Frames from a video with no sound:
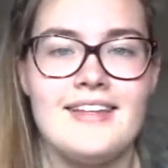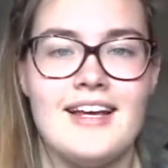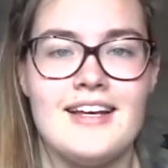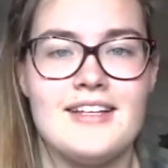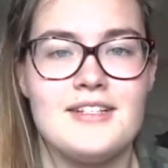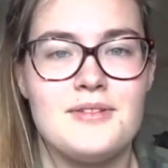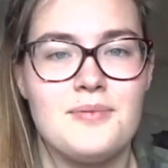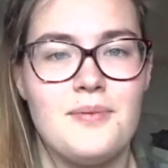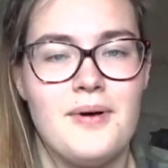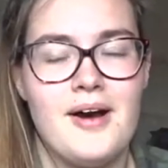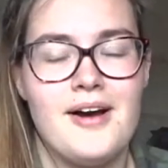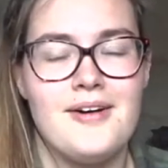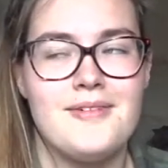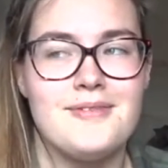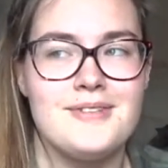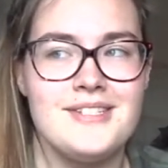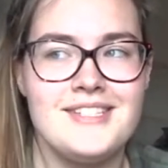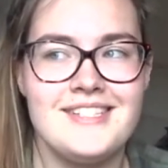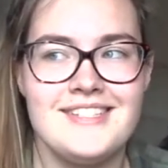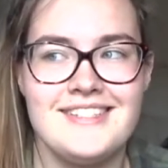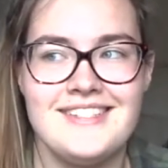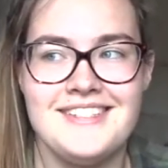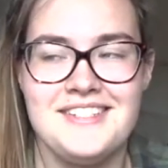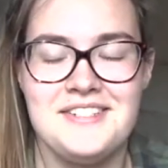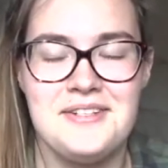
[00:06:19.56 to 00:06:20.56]
That's what I
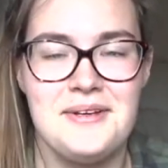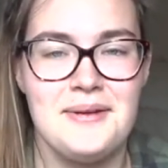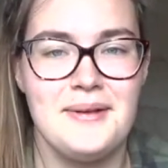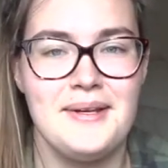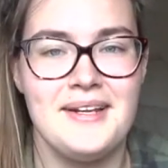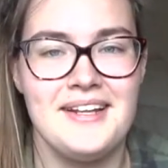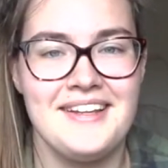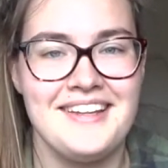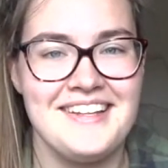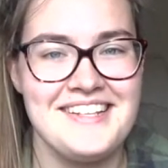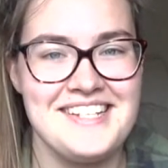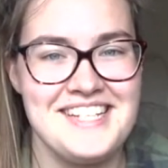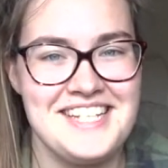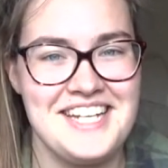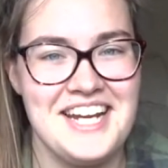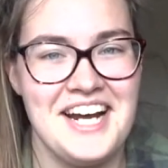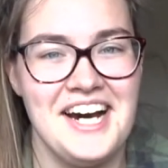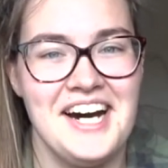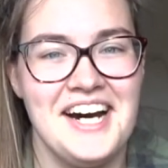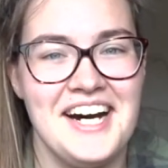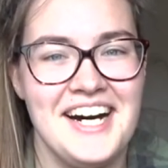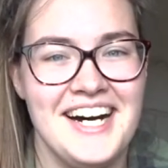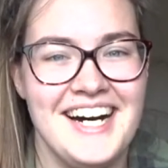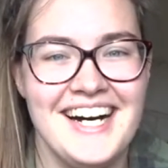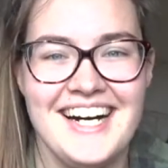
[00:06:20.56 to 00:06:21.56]
was doing at the
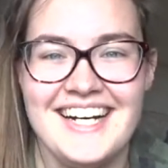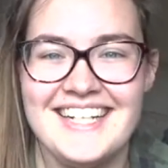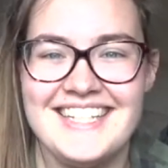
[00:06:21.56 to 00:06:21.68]
start.